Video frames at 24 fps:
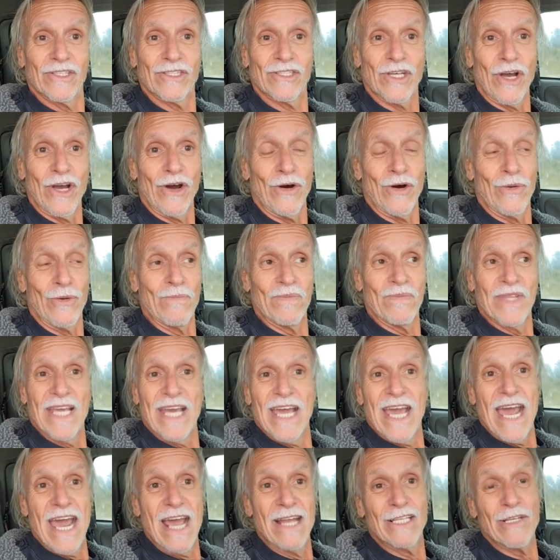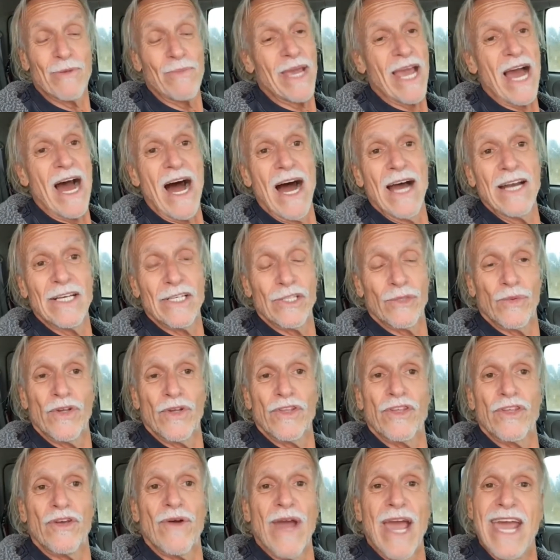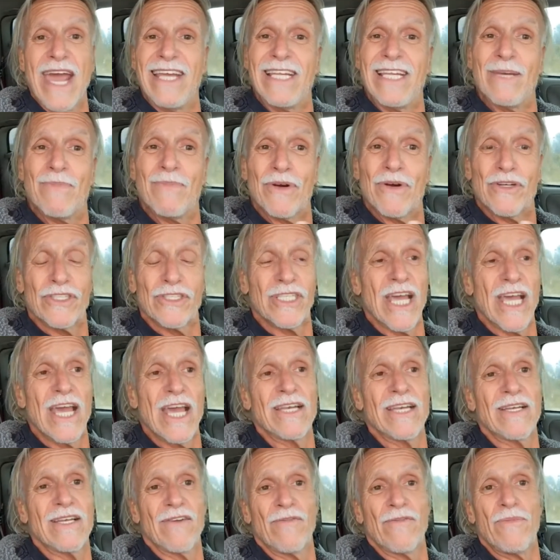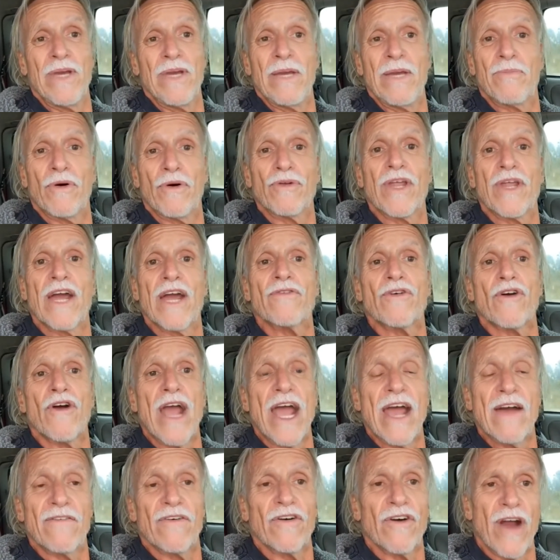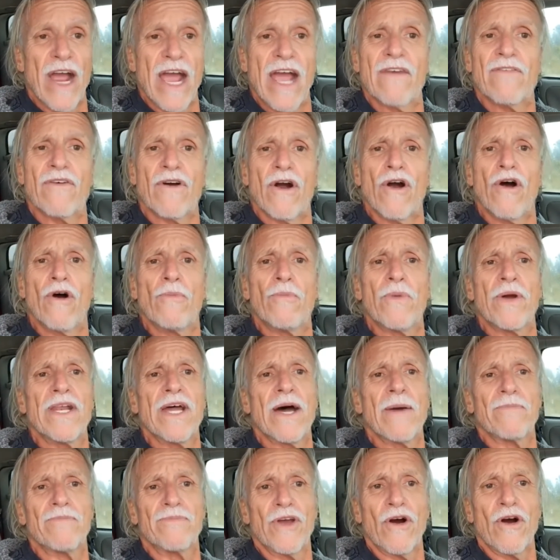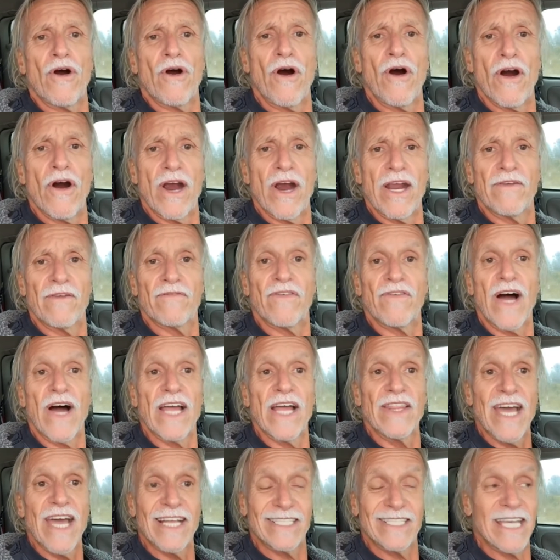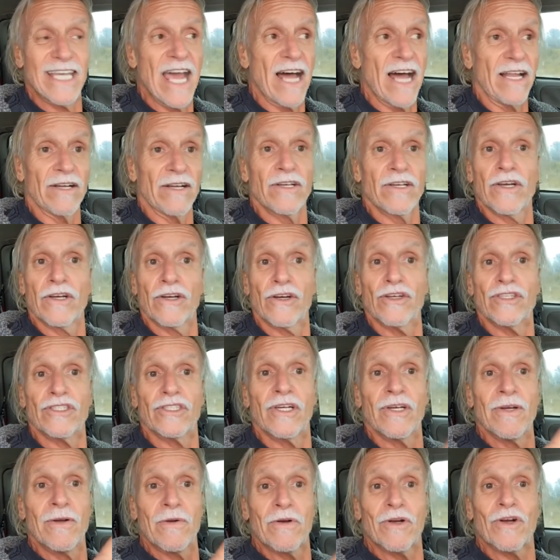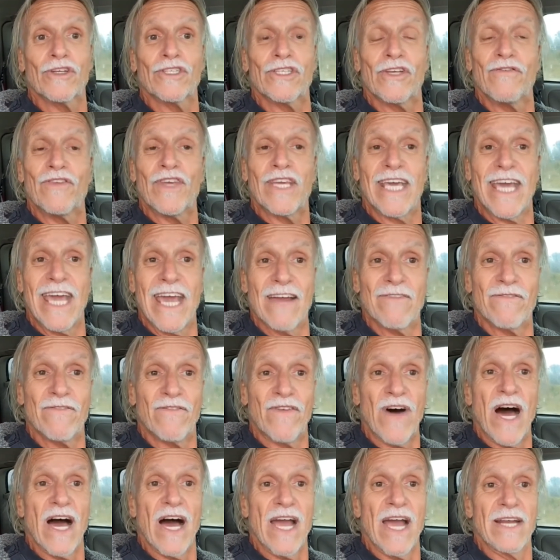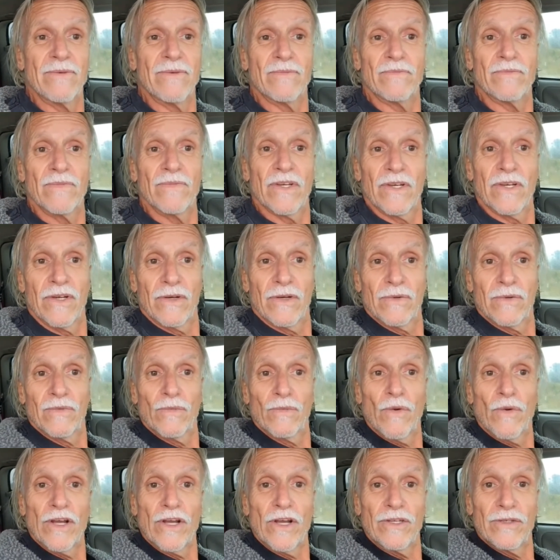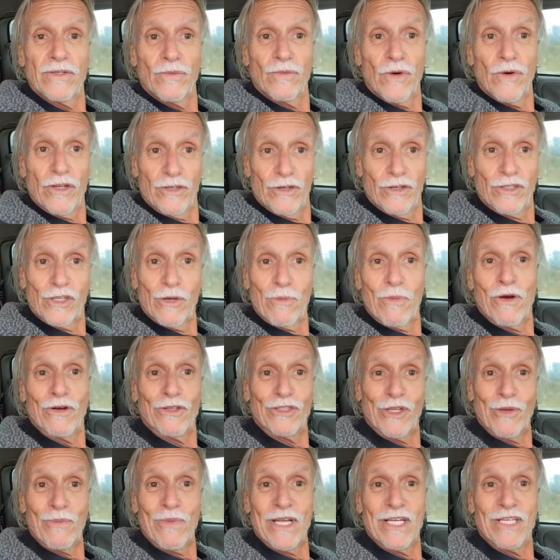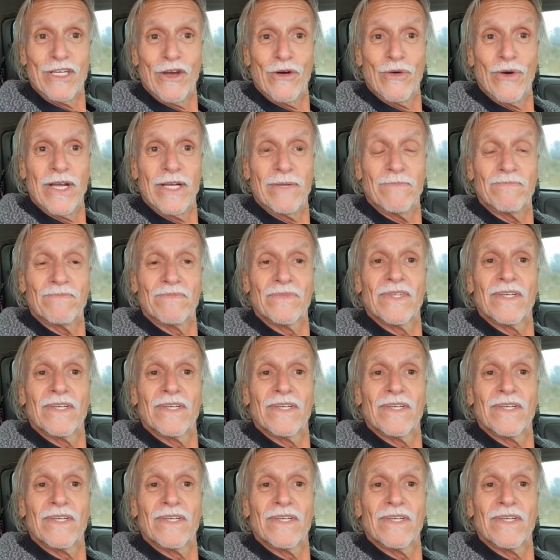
So, and to be honest with you, 80% of people never, ever, ever open up their heart and find that talent. Because if you can't find what you're supposed to be doing,